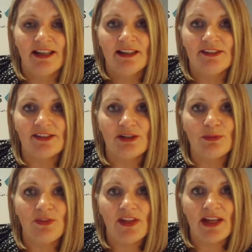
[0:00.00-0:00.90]

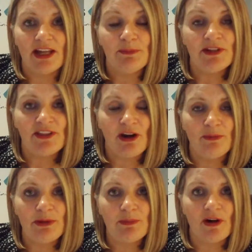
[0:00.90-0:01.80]
So the
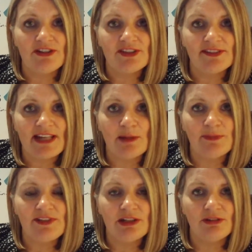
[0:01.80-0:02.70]
hypnotherapy pod just
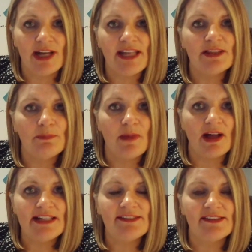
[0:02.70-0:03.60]
helps you create the
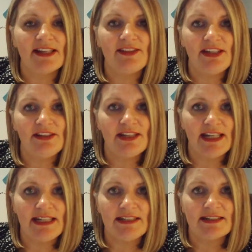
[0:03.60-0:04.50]
mindset that you
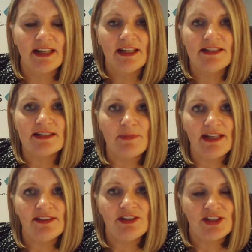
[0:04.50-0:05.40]
need to
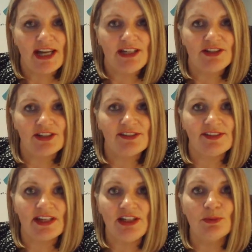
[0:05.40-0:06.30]
make the changes
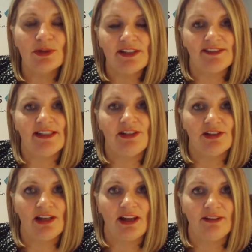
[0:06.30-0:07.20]
that you want to see in
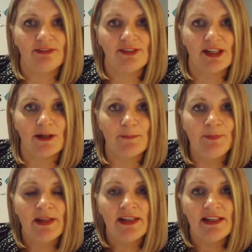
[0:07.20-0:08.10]
your life. So
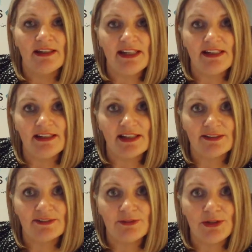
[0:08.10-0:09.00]
eating
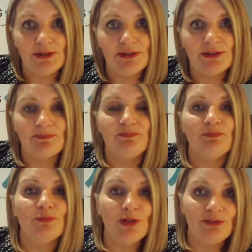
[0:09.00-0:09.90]
less food,
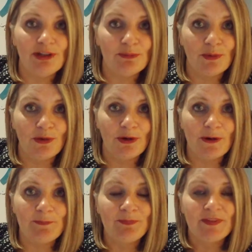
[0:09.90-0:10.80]
moving
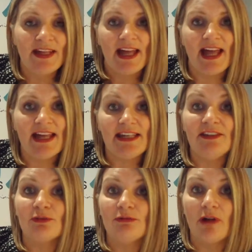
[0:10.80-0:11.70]
more,
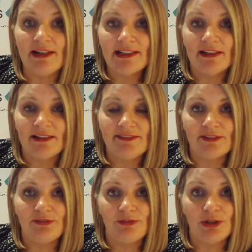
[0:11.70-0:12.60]
eating the right kinds
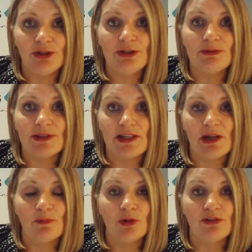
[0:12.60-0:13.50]
of food with
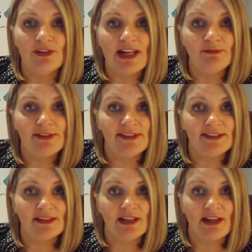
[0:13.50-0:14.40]
more of an
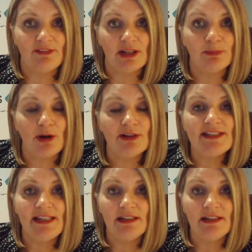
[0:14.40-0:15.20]
emphasis on having a protein